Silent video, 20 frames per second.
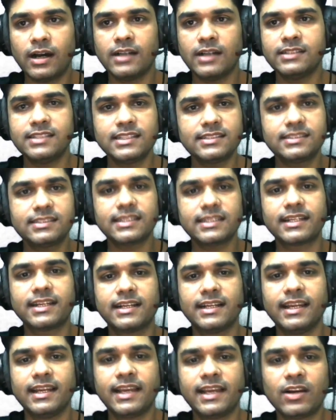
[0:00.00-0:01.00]
just a
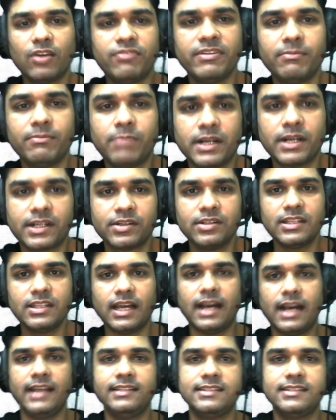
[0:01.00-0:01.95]
click of a button, I